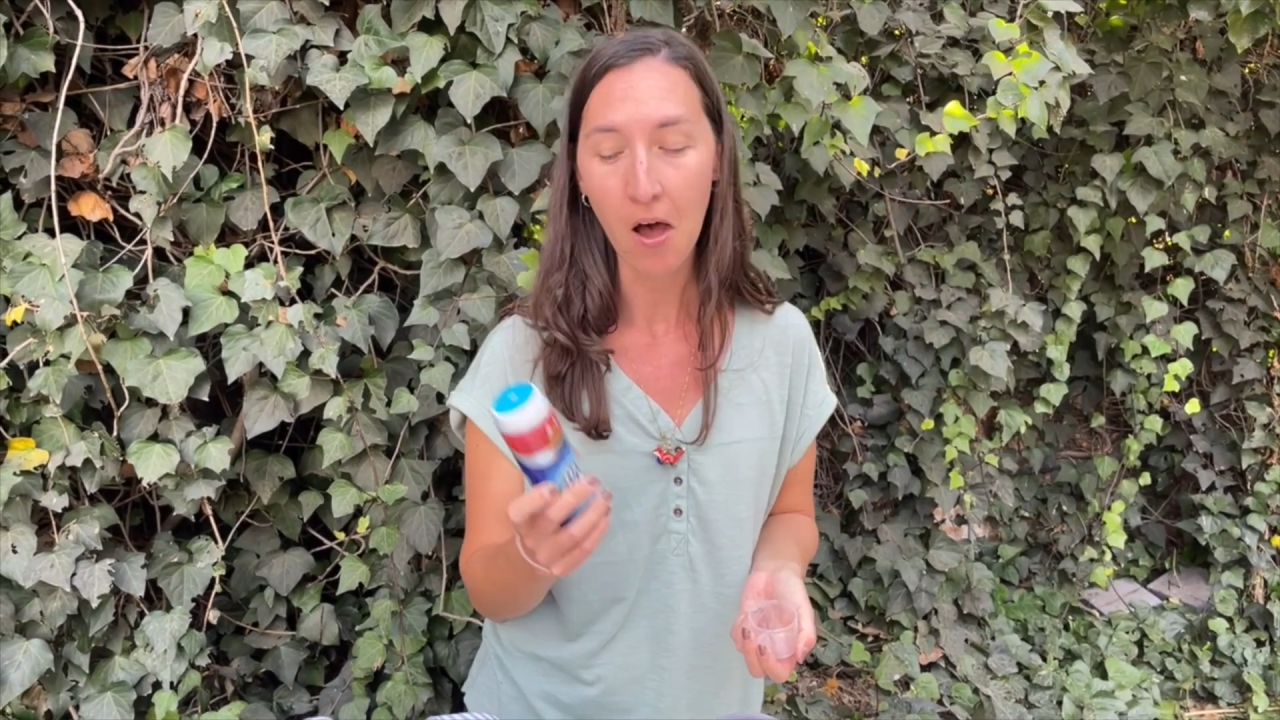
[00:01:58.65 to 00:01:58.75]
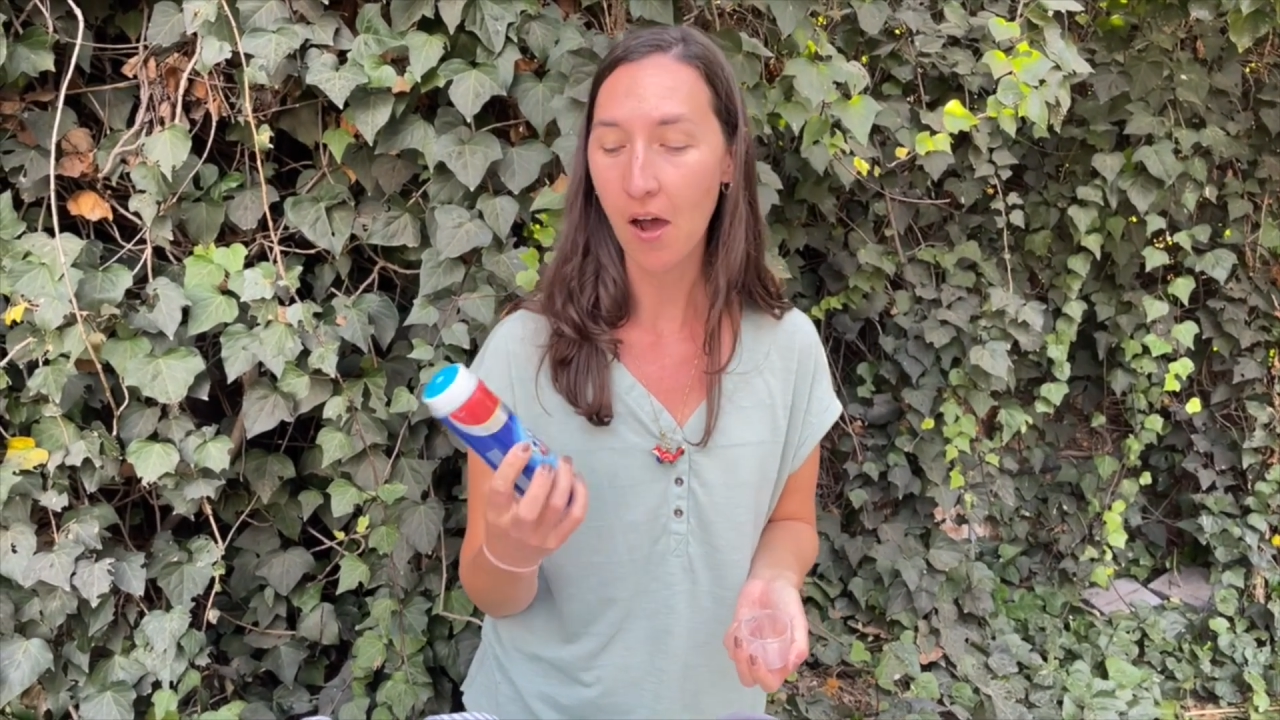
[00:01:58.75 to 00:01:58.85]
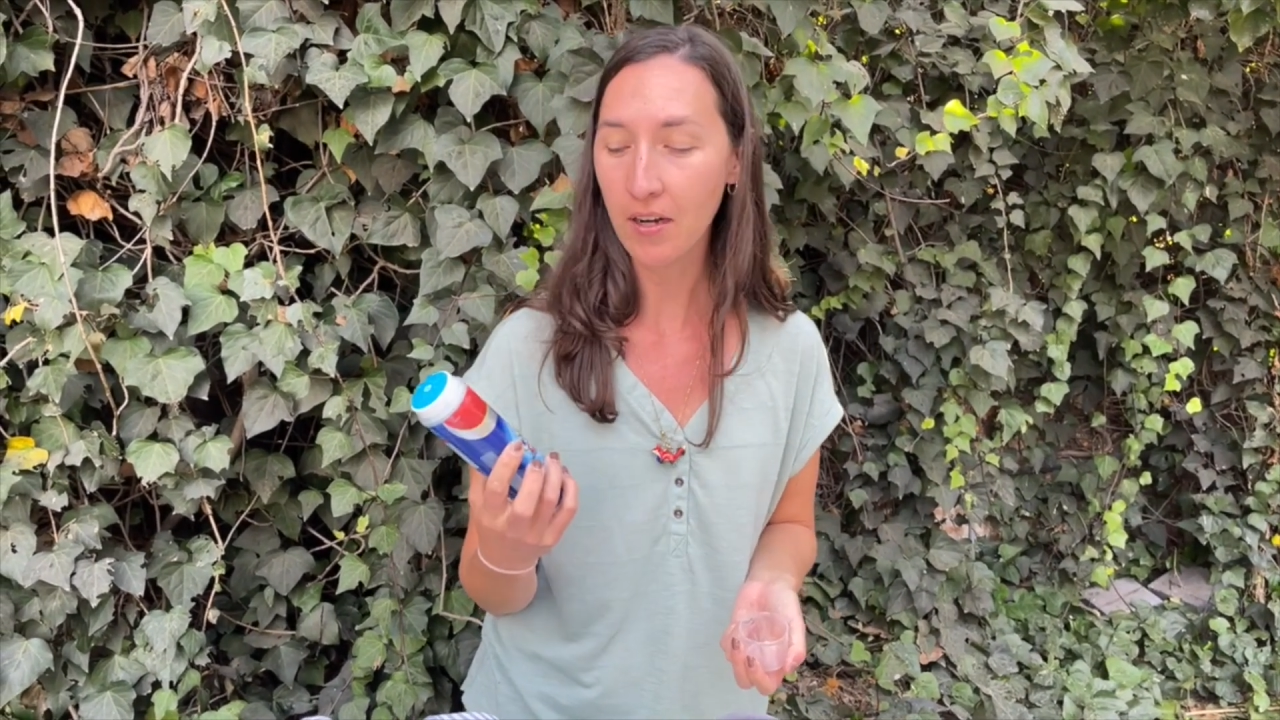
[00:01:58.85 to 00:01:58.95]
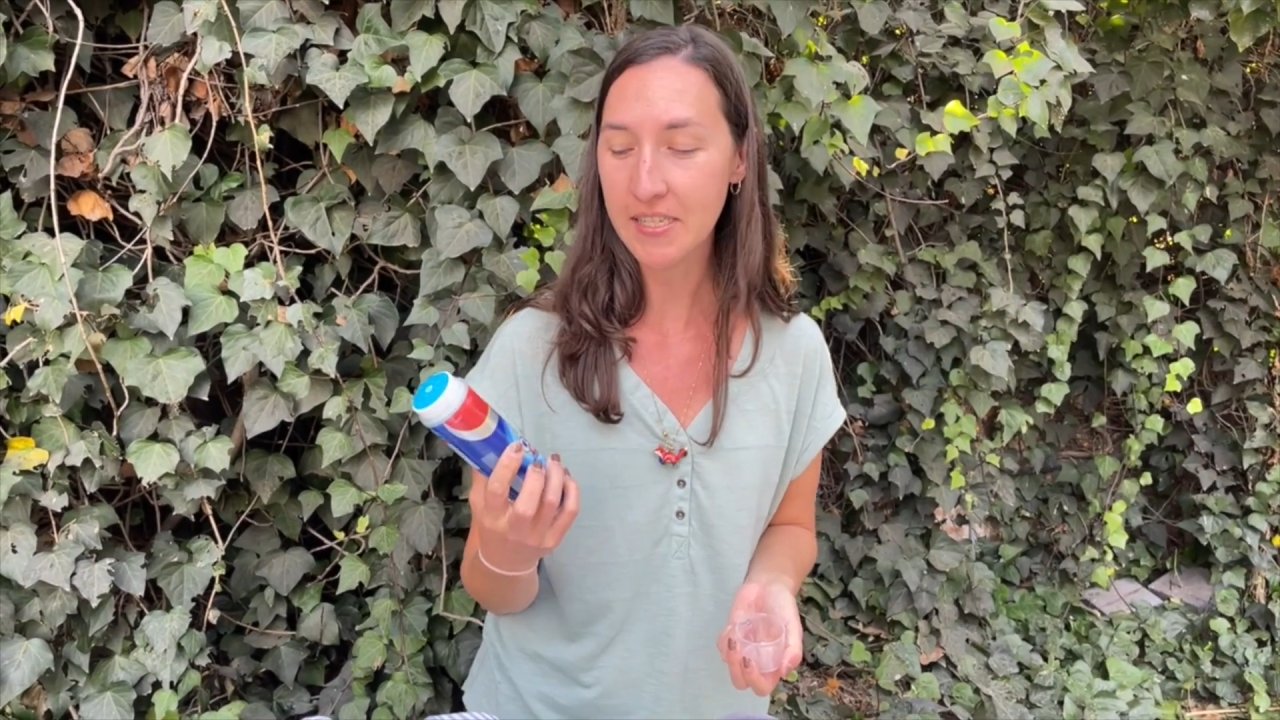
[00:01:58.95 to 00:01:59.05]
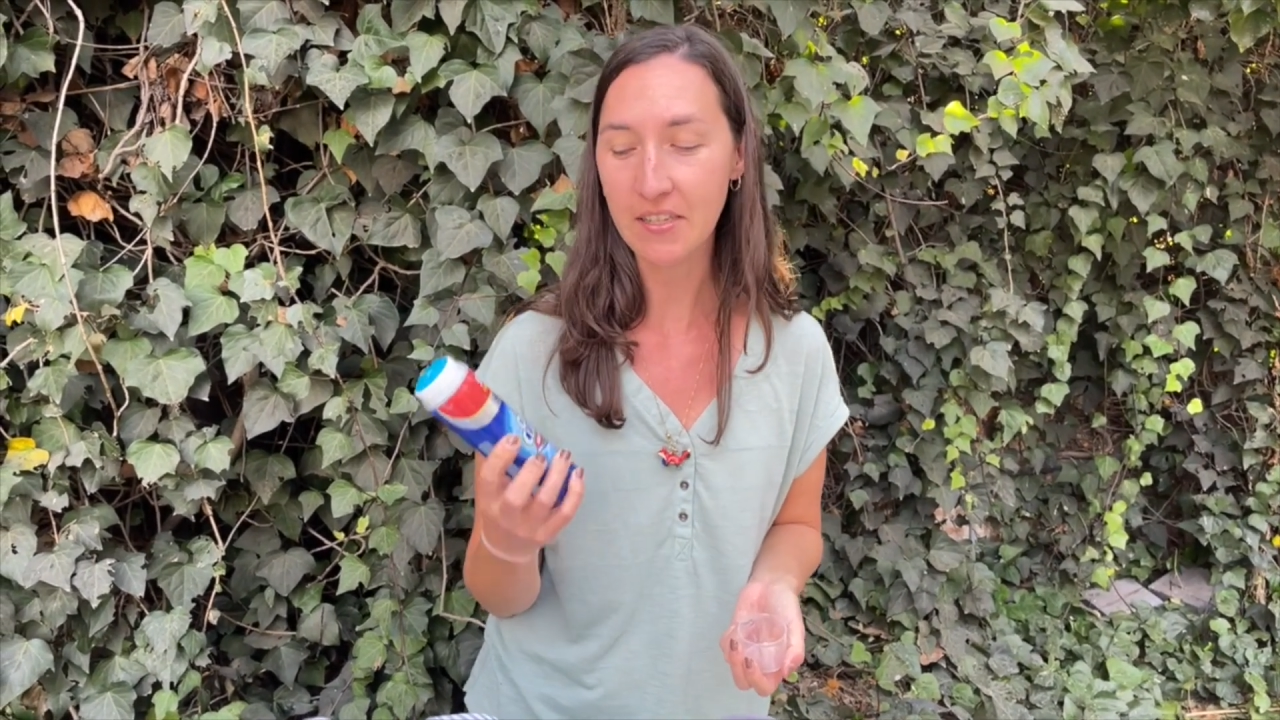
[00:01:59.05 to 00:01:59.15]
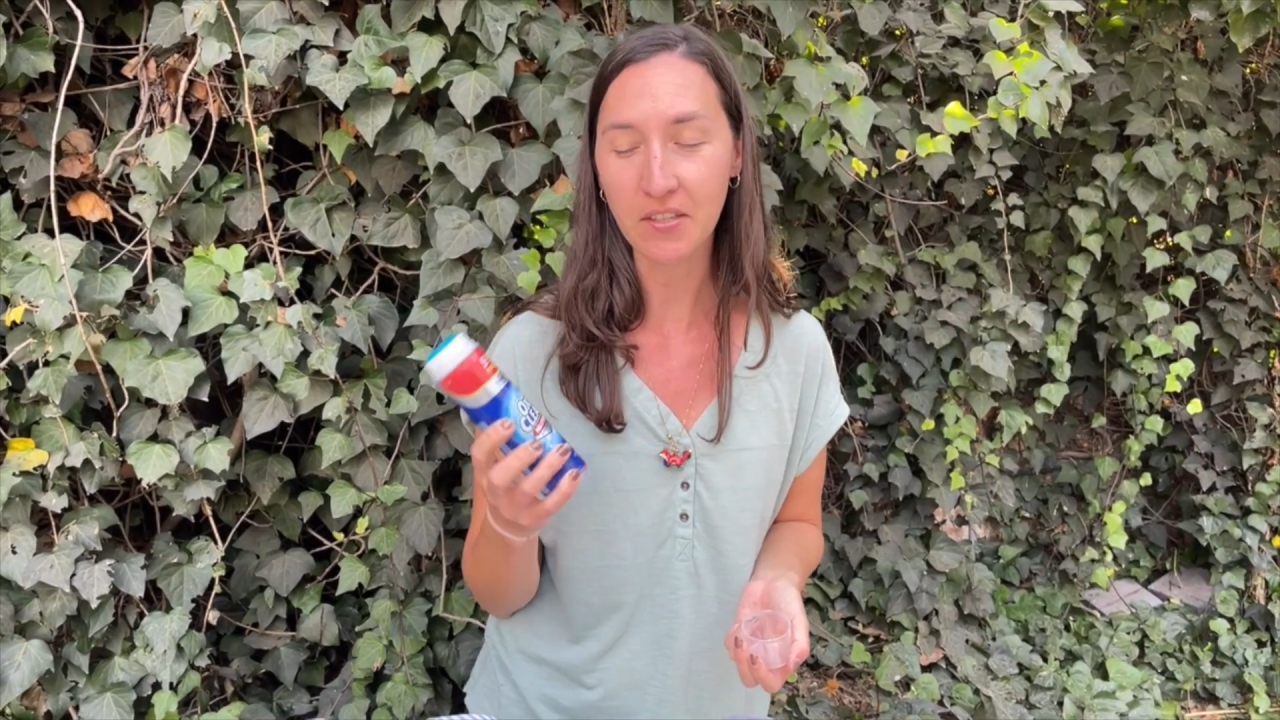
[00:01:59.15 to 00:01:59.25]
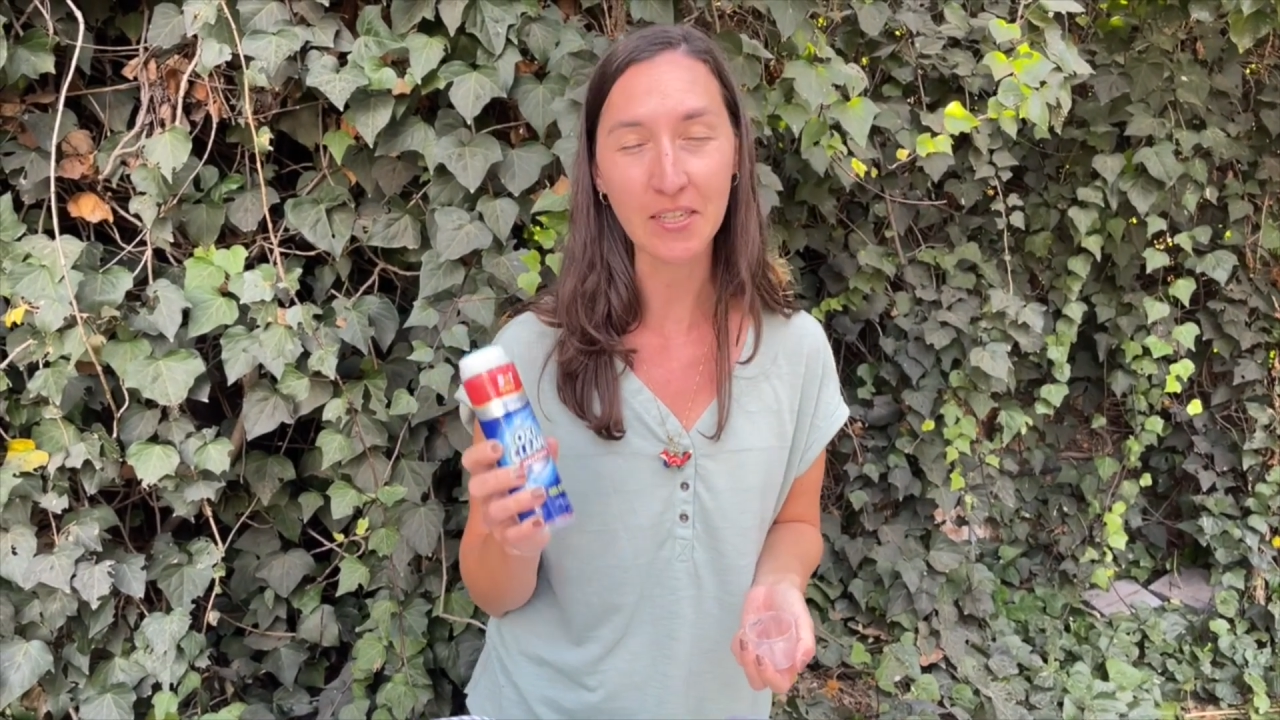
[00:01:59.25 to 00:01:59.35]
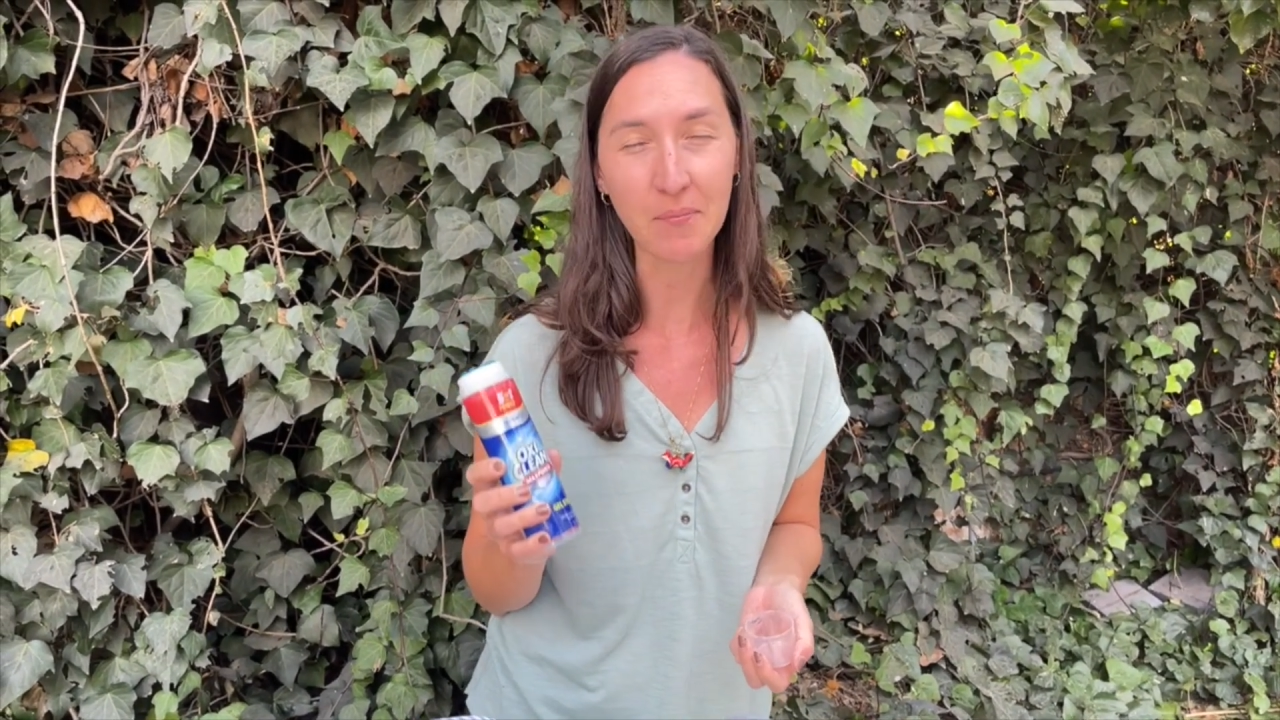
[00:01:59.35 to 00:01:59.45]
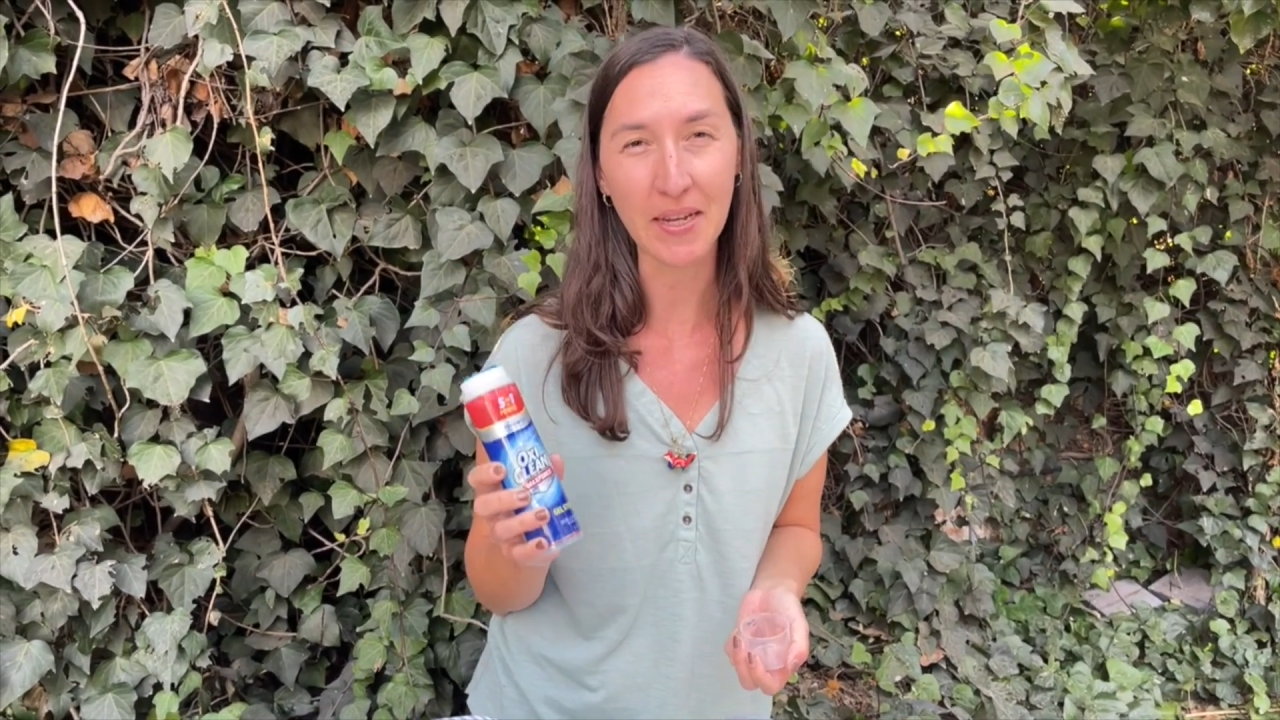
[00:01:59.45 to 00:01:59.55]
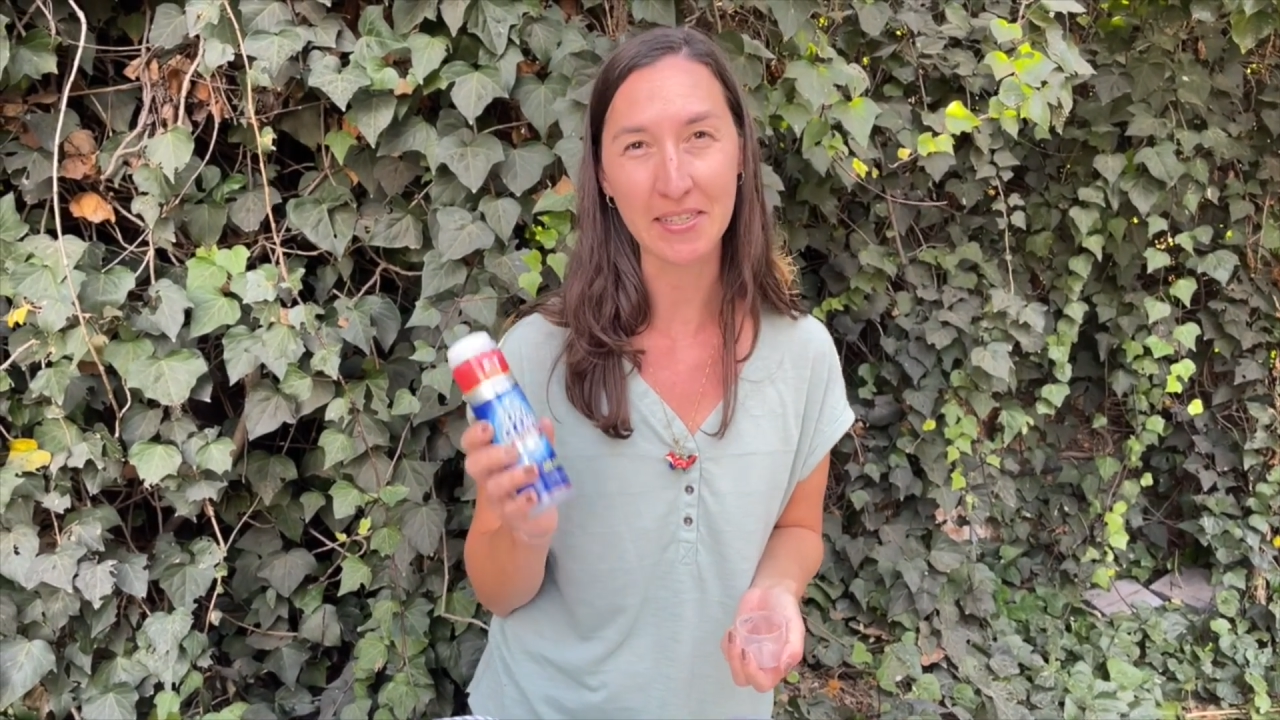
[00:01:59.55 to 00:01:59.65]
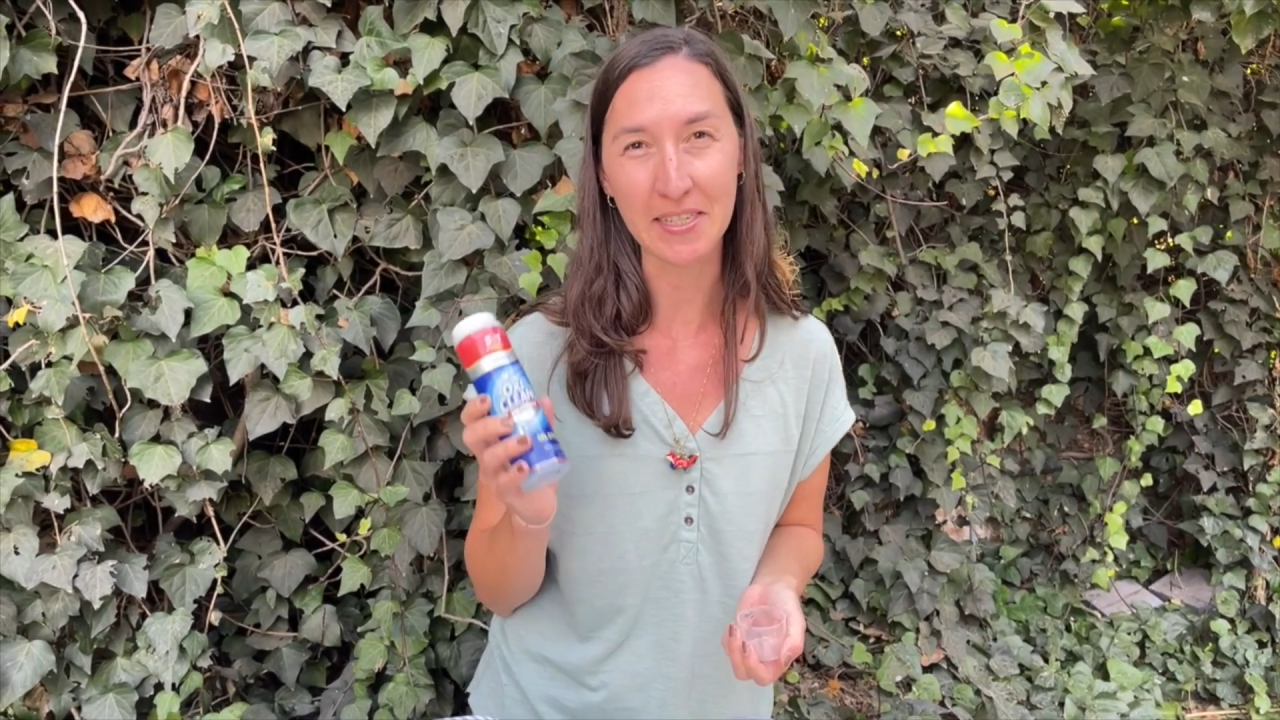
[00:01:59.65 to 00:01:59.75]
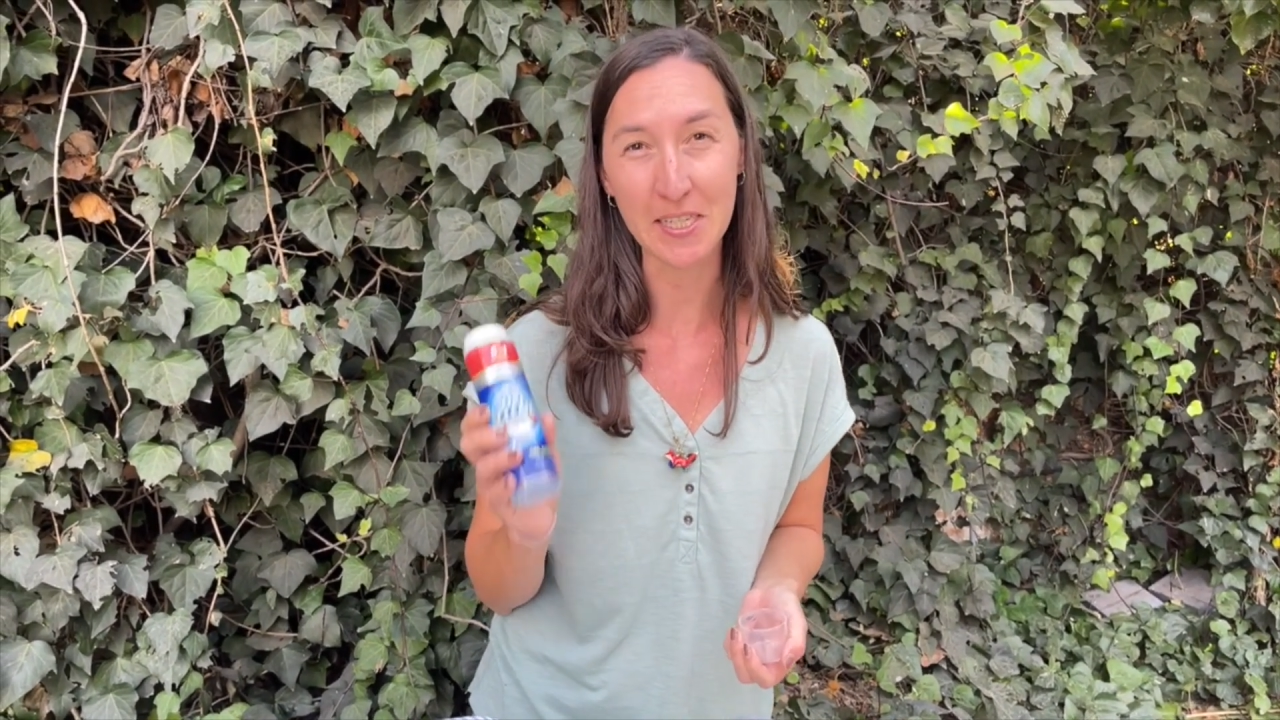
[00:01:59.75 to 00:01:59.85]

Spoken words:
OxyClean makes a